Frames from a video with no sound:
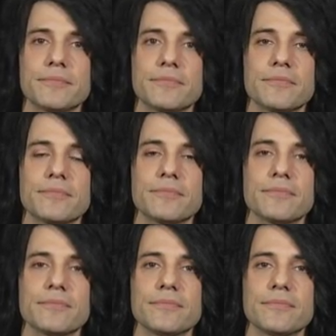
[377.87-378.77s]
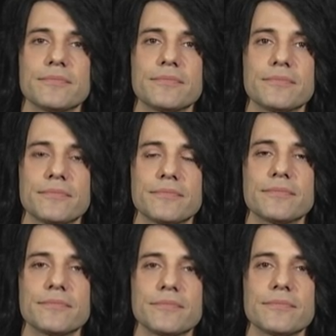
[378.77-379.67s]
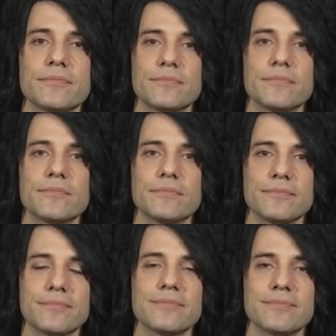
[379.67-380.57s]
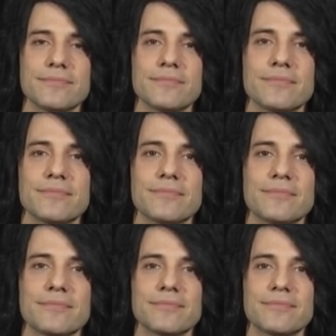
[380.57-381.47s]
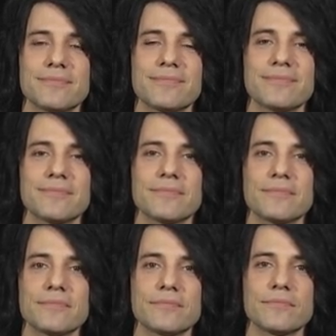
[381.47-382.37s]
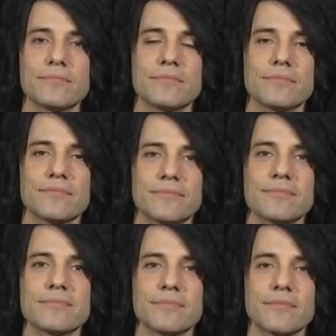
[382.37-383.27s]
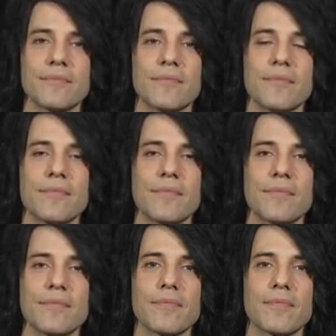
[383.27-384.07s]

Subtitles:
This person isn't speaking.